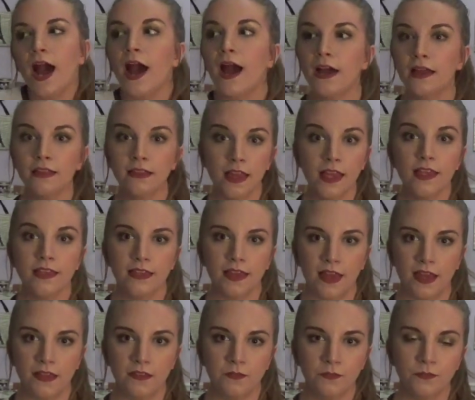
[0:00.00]
I like
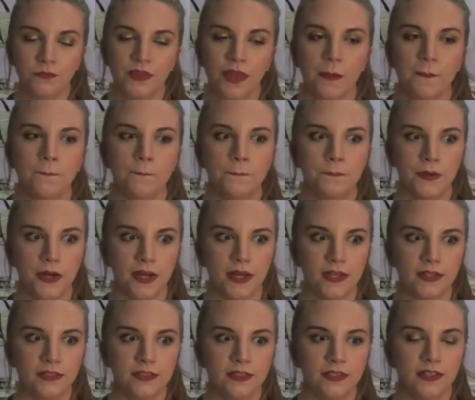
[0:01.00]
it,
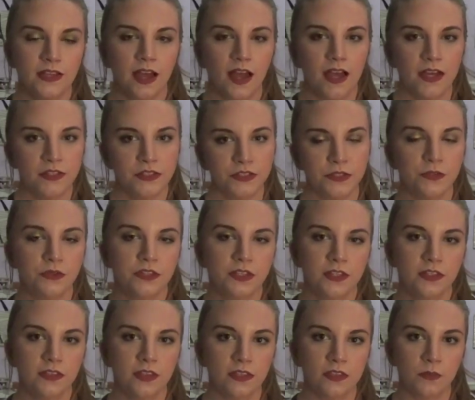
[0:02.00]
but I do
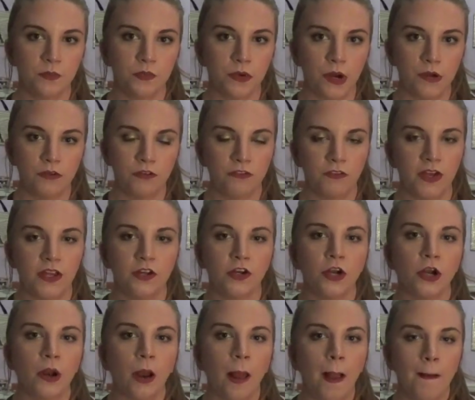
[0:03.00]
think that the Brow
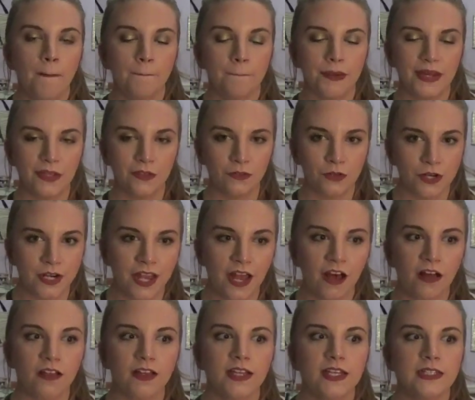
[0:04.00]
Definer by
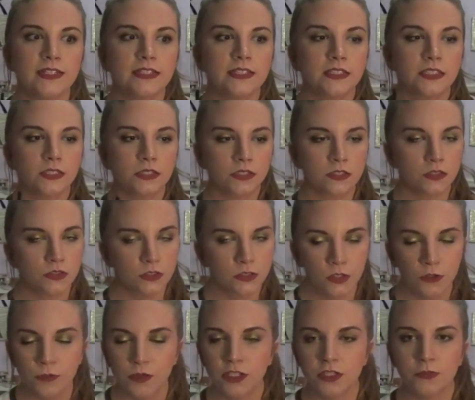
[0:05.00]
L'Oreal is
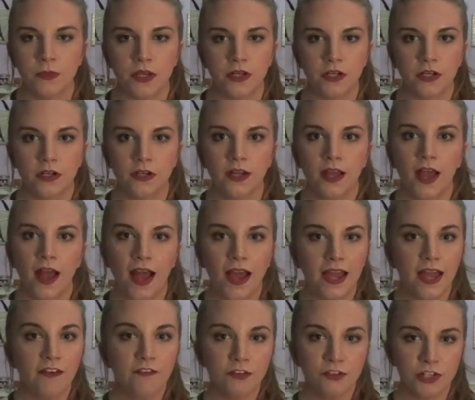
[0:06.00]
so much better. I
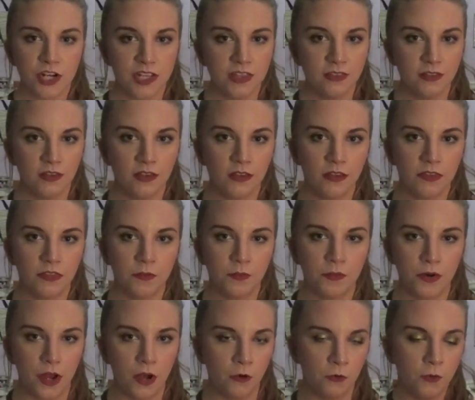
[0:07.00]
haven't tried the
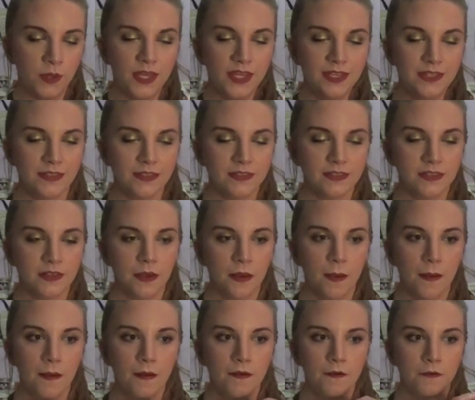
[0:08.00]
Brow Wiz
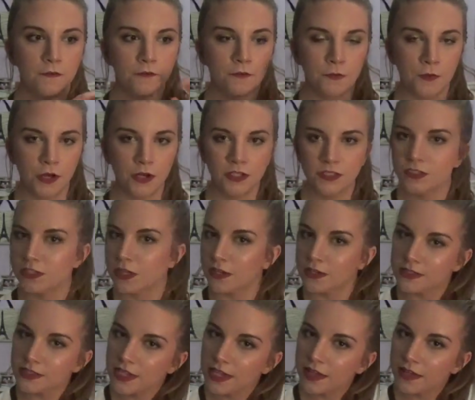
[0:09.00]
from
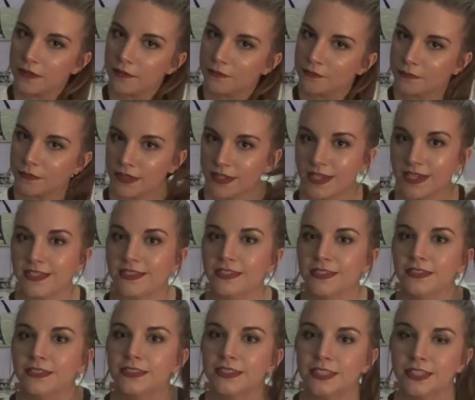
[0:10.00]
Anastasia because
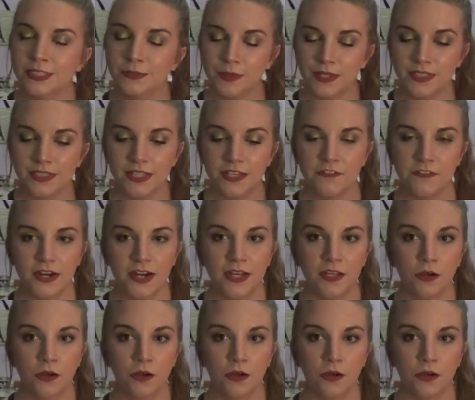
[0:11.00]
it's expensive and I